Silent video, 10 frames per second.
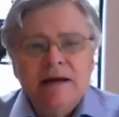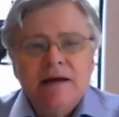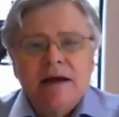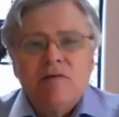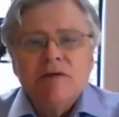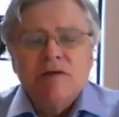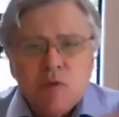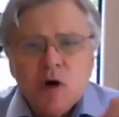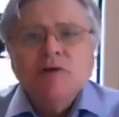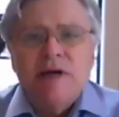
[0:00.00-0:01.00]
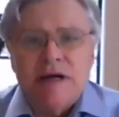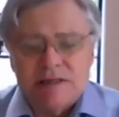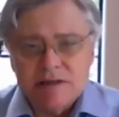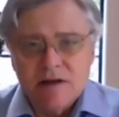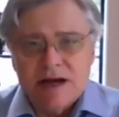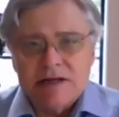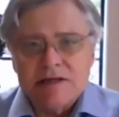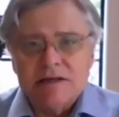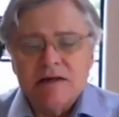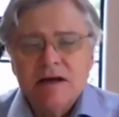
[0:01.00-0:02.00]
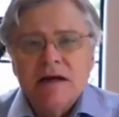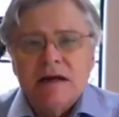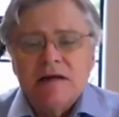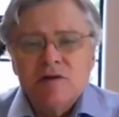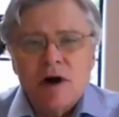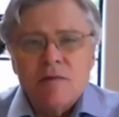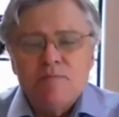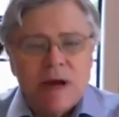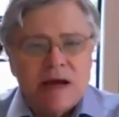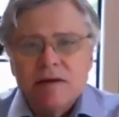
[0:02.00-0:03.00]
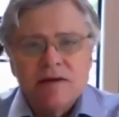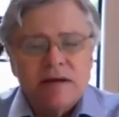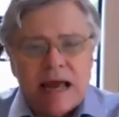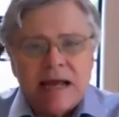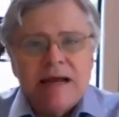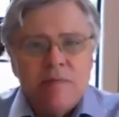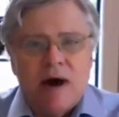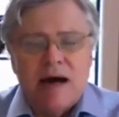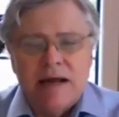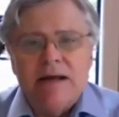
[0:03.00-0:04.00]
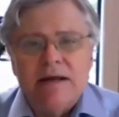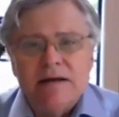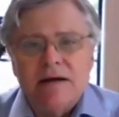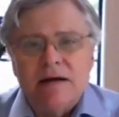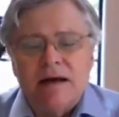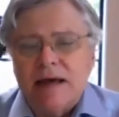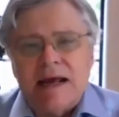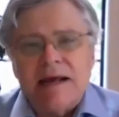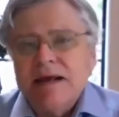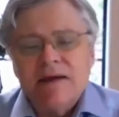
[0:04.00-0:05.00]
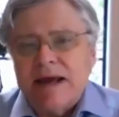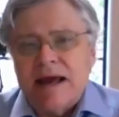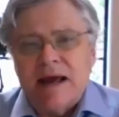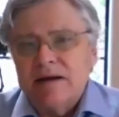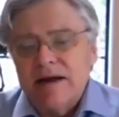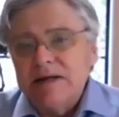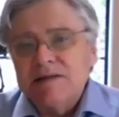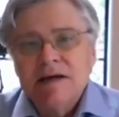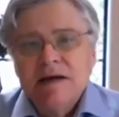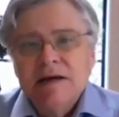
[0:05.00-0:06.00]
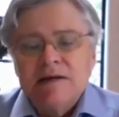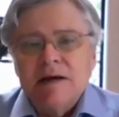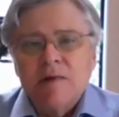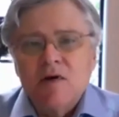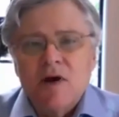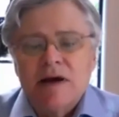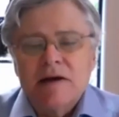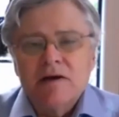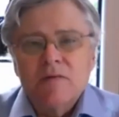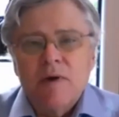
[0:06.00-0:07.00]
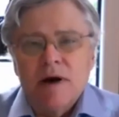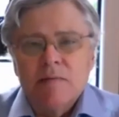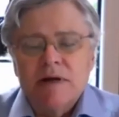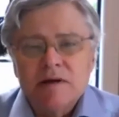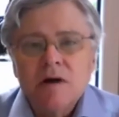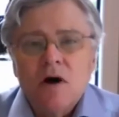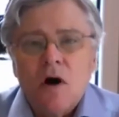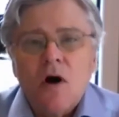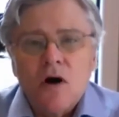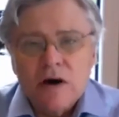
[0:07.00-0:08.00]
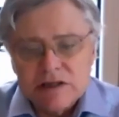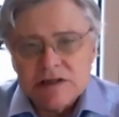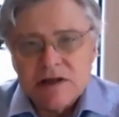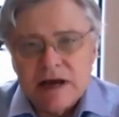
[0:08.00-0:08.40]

it was a protest election. In Trump, better than anybody, uh, any of the candidates, Democratic or Republican, harnessed that.